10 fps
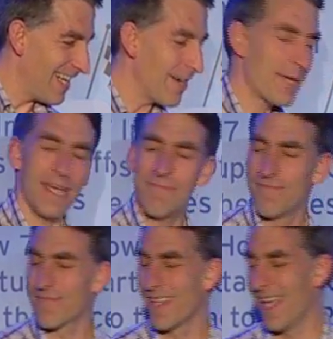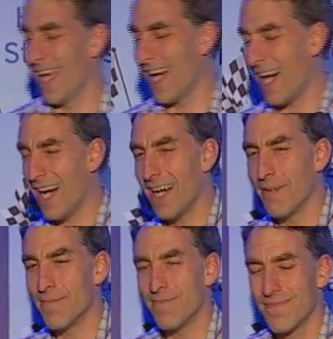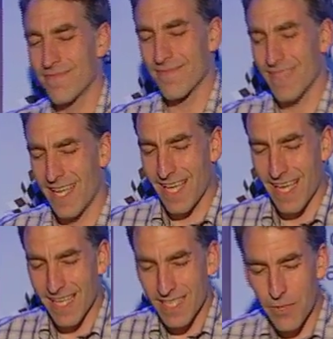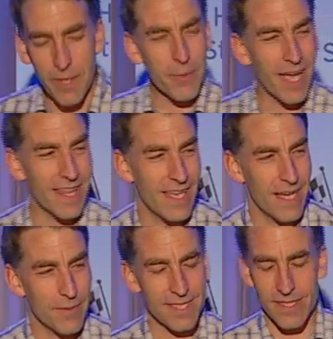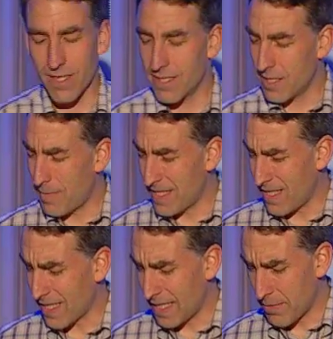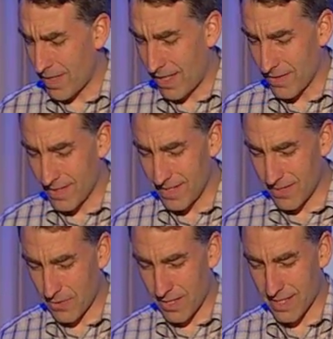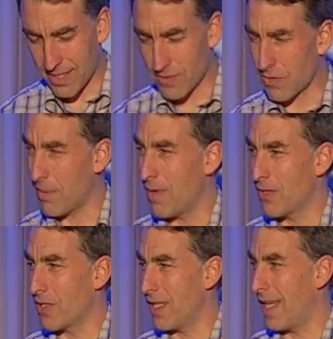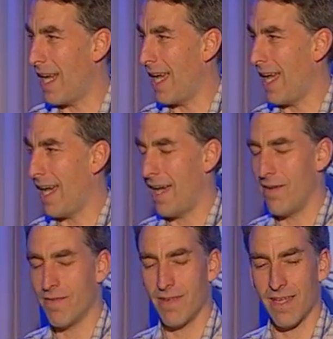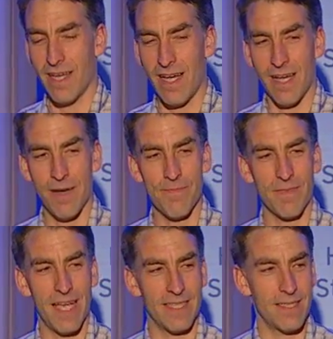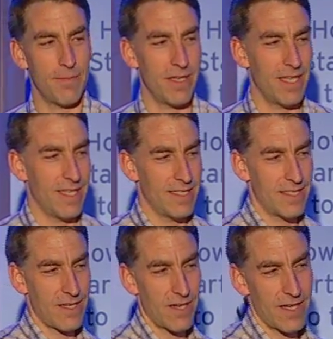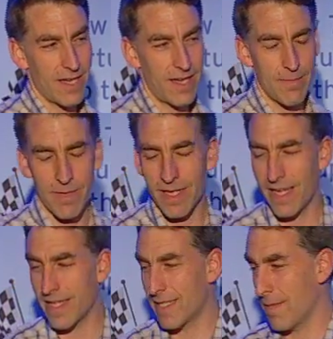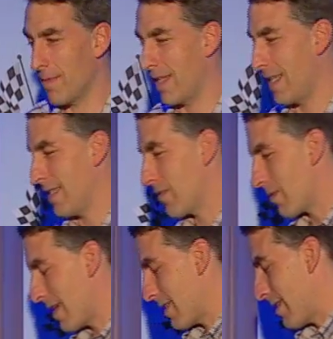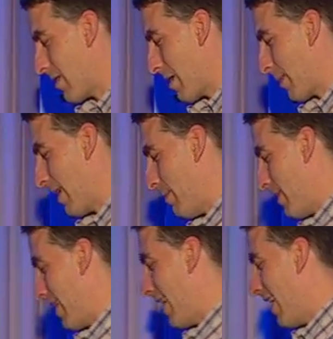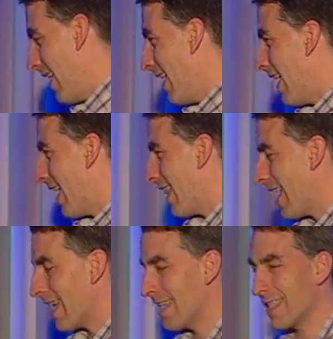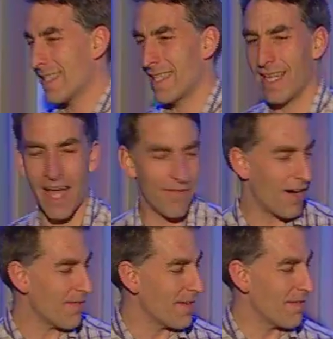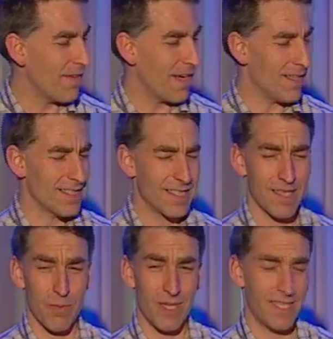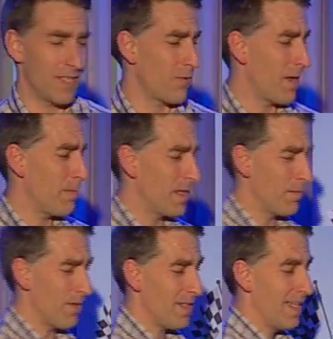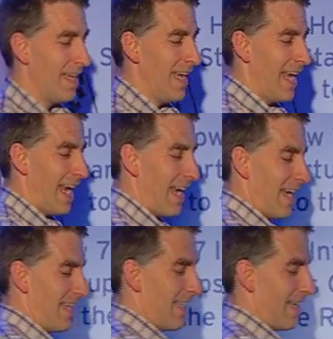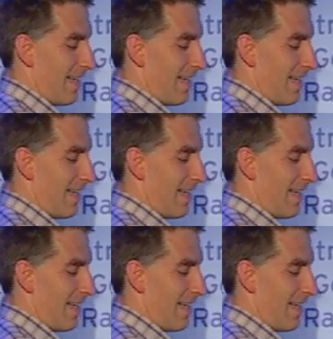Okay. So anyway, I thought I would start just by talking about sort of the central emotion that I have as somebody that's started a company, as somebody that's run a startup company, and that is that I've often felt somewhat disreputable. And